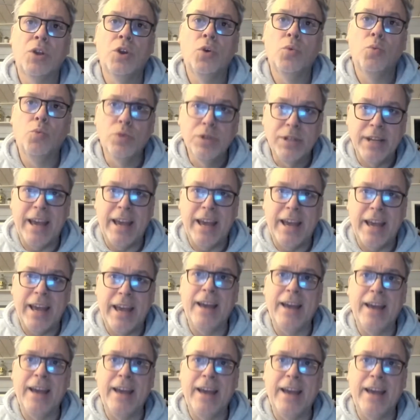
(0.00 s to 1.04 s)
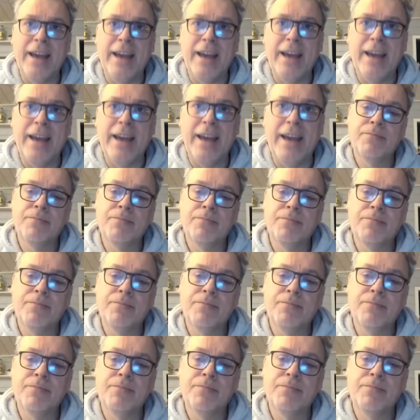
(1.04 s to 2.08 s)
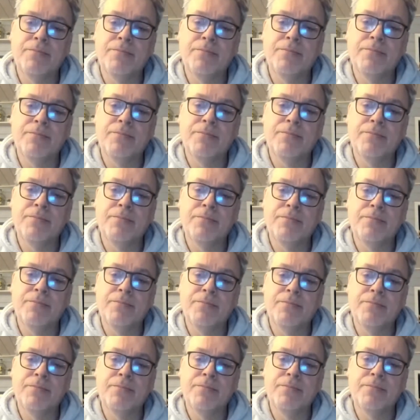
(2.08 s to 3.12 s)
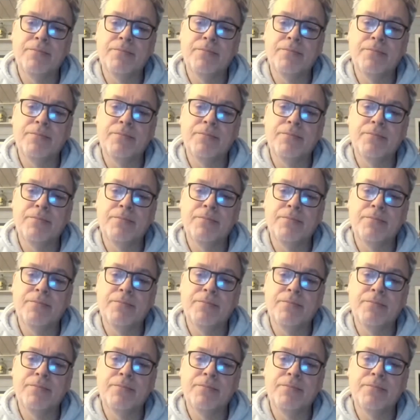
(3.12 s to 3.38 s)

was out and about, walking down a lane.